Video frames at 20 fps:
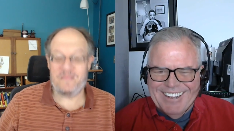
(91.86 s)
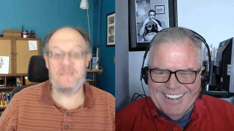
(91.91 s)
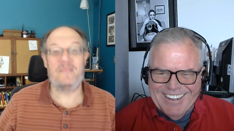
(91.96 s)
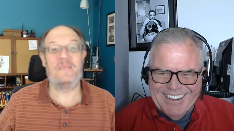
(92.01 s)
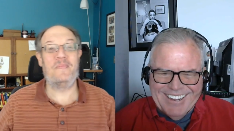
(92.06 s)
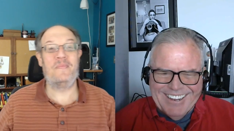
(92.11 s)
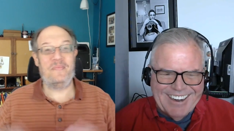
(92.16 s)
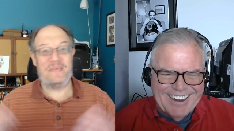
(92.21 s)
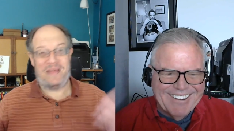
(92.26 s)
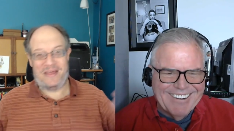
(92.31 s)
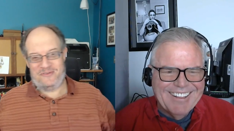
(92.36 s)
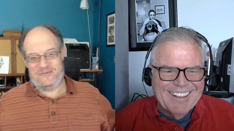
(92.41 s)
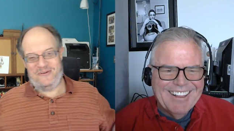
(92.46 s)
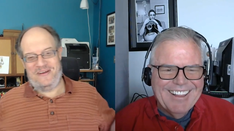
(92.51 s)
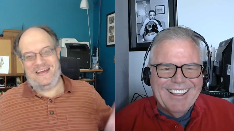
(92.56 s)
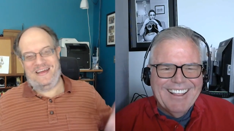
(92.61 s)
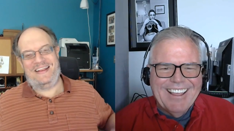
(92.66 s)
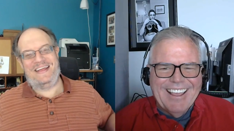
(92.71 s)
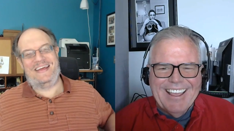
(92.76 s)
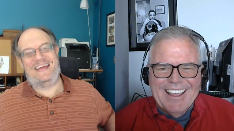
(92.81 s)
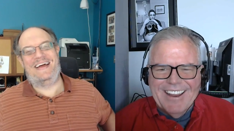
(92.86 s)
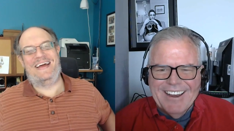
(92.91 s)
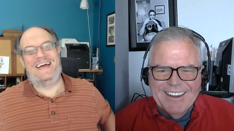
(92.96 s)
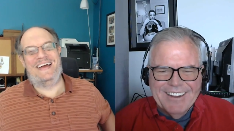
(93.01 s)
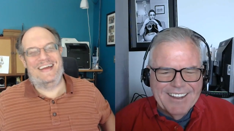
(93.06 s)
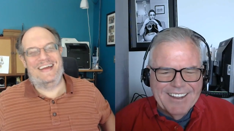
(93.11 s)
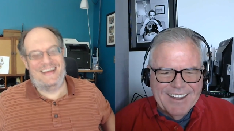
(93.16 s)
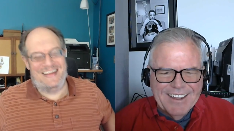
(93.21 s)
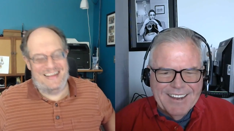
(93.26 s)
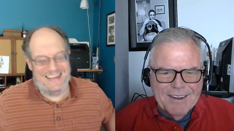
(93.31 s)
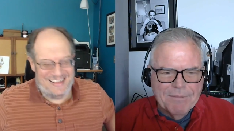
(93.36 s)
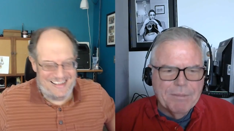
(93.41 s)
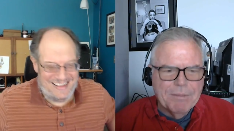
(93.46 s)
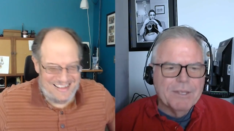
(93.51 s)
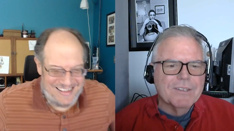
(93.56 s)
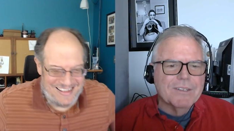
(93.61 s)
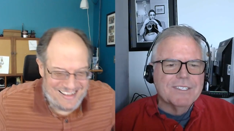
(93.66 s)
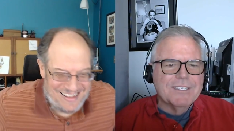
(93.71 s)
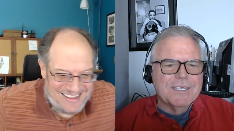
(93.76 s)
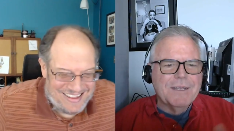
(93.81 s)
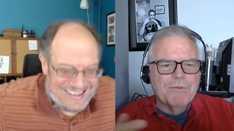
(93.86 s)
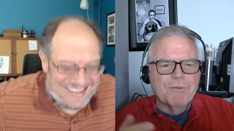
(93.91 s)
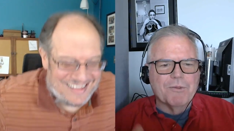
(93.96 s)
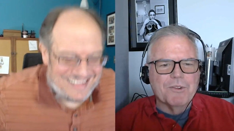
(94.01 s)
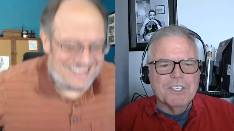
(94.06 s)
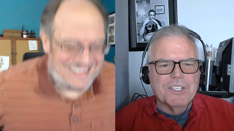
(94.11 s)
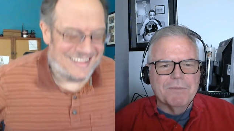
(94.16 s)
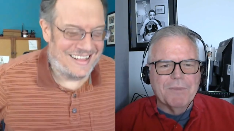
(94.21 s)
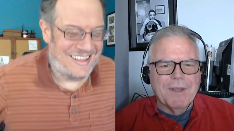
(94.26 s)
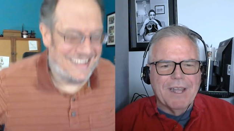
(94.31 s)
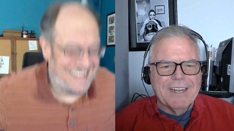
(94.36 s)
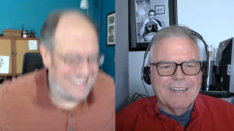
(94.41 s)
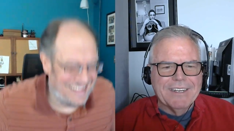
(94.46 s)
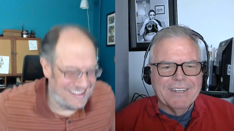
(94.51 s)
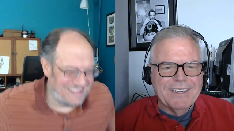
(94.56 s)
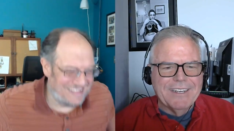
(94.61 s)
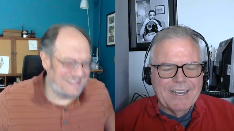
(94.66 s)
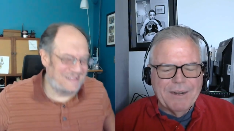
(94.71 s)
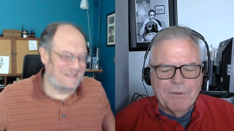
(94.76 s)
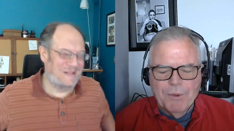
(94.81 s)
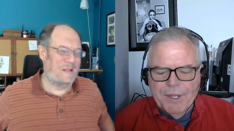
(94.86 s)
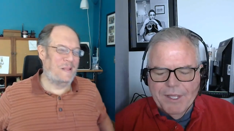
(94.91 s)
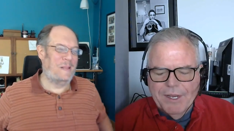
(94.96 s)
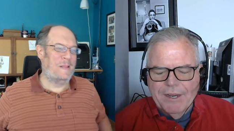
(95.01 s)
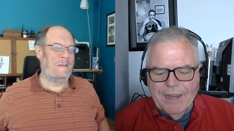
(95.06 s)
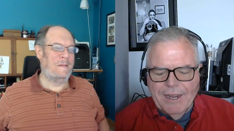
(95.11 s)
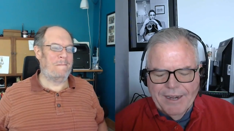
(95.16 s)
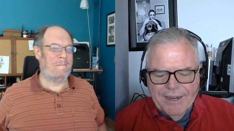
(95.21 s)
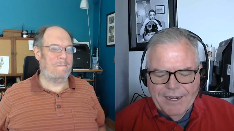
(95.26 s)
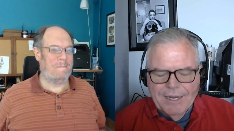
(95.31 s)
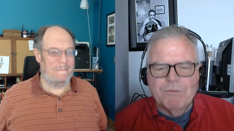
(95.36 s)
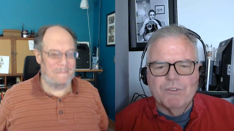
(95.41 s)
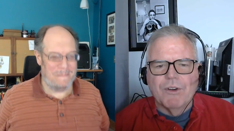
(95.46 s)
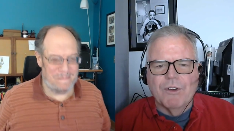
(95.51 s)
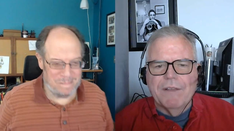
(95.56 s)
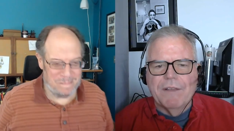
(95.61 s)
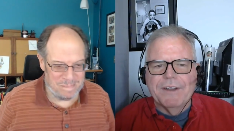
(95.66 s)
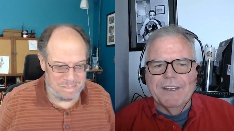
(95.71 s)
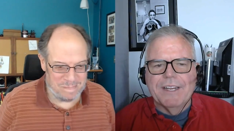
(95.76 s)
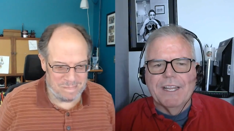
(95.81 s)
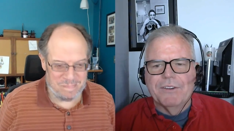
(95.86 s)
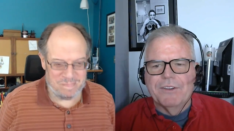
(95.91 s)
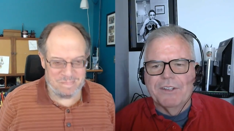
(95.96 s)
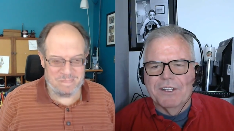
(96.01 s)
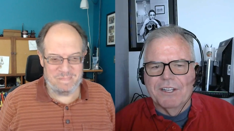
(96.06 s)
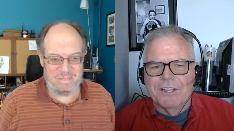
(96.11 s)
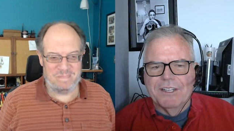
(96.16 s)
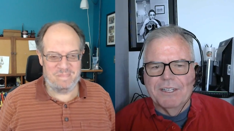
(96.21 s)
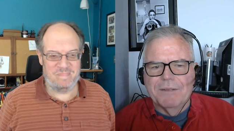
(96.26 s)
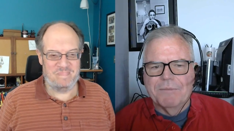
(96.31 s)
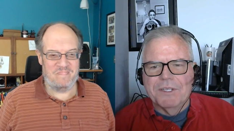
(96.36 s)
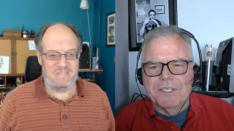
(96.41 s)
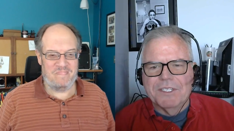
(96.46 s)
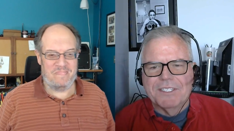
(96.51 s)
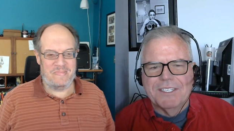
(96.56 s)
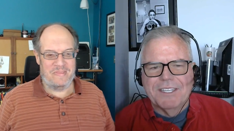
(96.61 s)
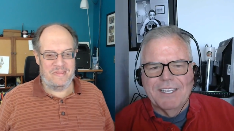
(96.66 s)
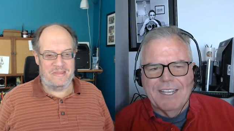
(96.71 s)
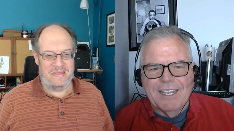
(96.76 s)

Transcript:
Speaker 1: Mm-hmm, and, I, right. and, and Bill Sempf responded, and we I ended up driving down to Columbus,